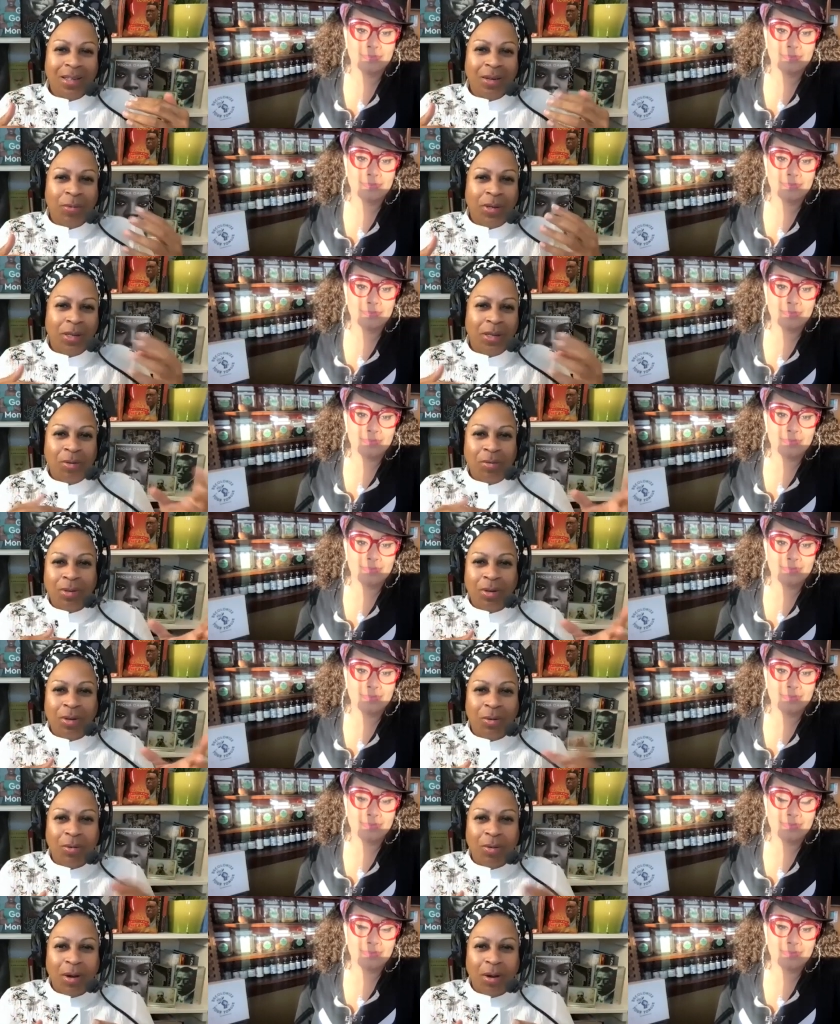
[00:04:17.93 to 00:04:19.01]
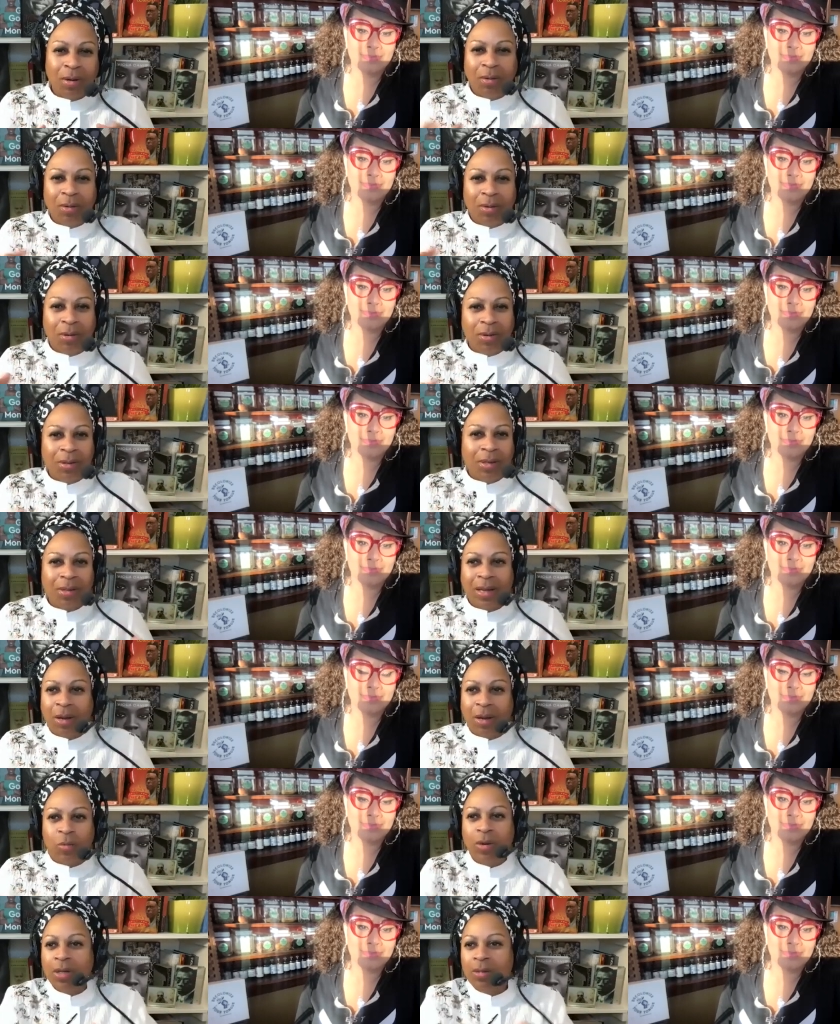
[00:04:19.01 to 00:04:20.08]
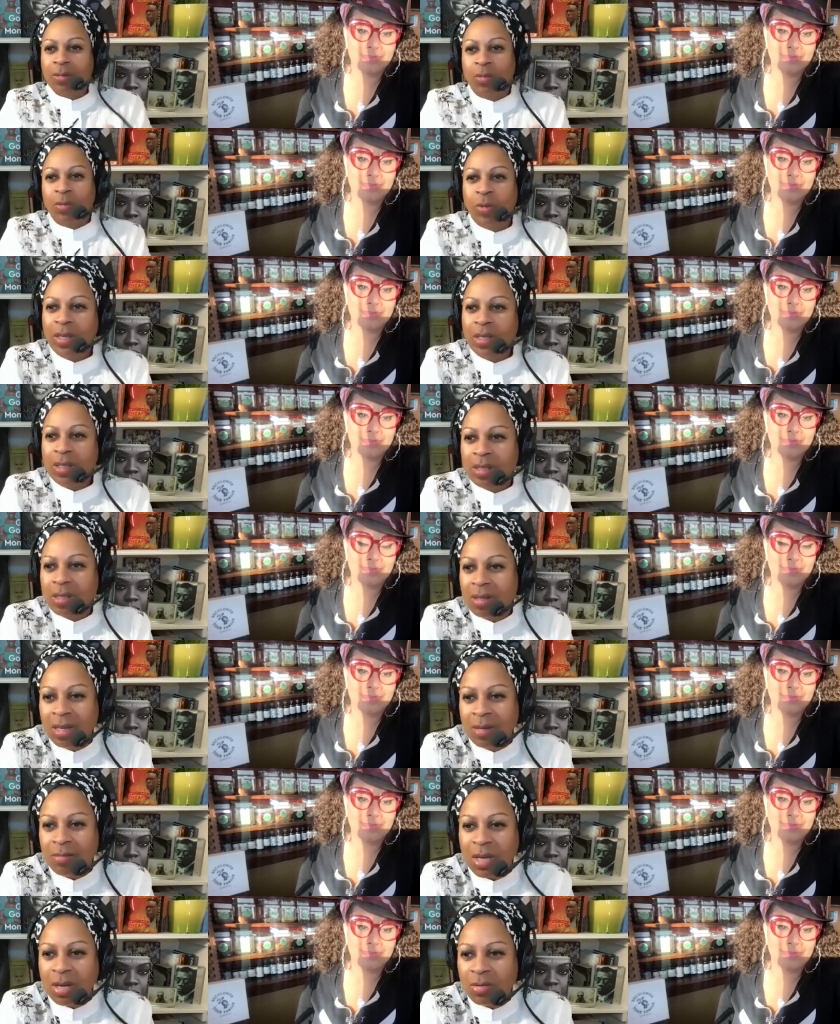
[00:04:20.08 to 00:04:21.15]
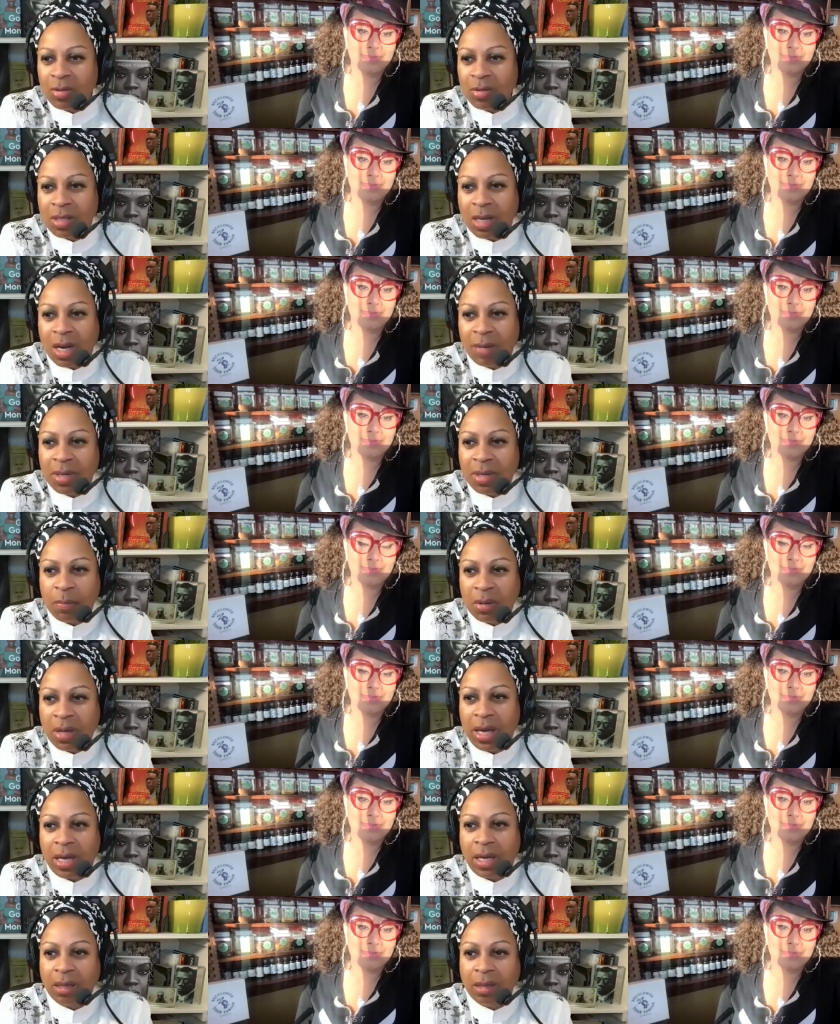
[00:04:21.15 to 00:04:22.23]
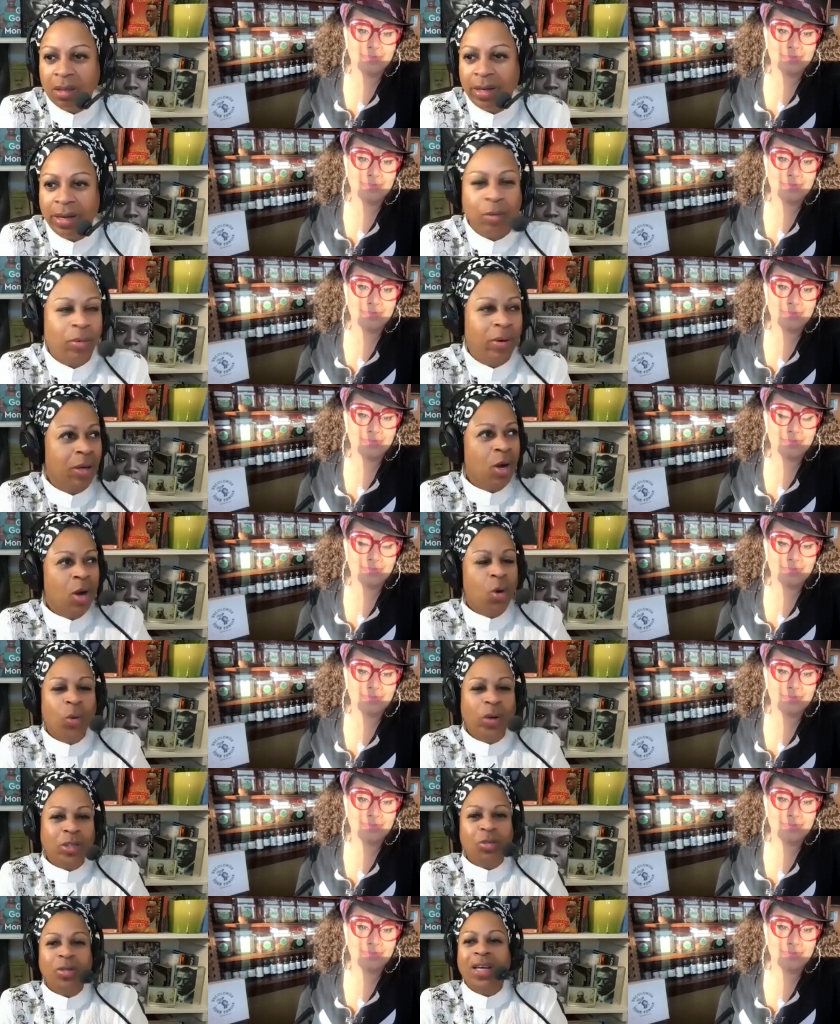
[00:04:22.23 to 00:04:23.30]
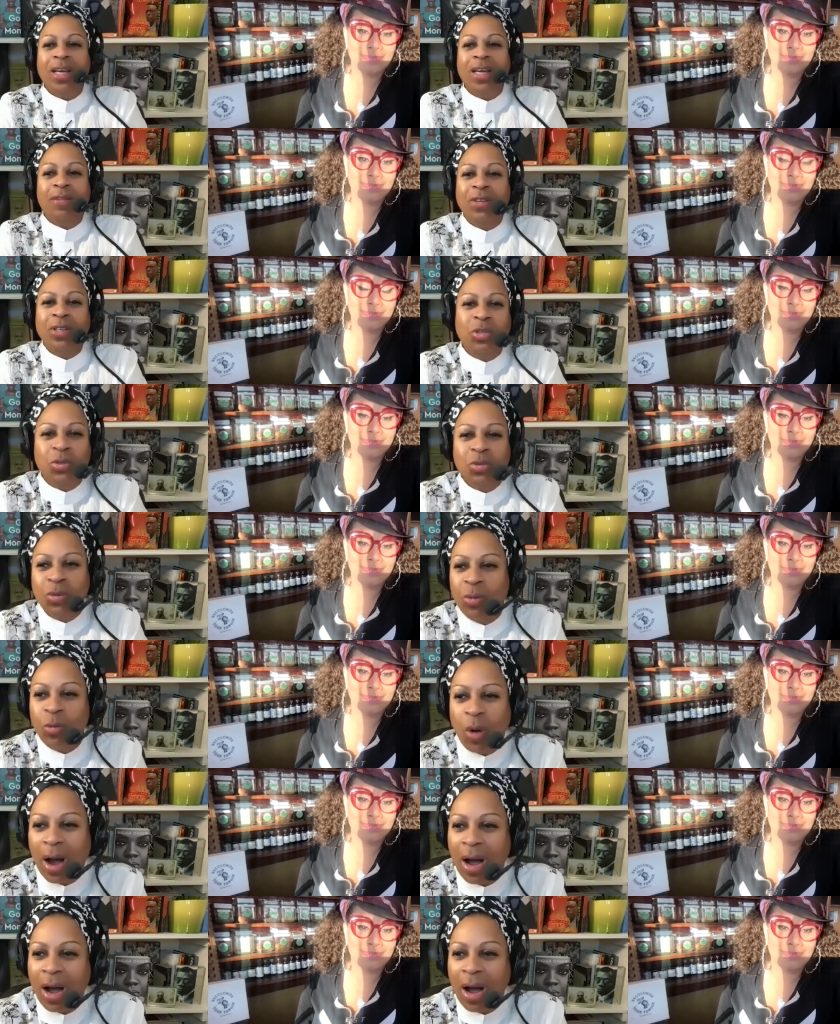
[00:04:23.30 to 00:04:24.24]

Speaker 1: like we don't know uh, all of it like what when did the lymph nodes come into play like what what do they even do and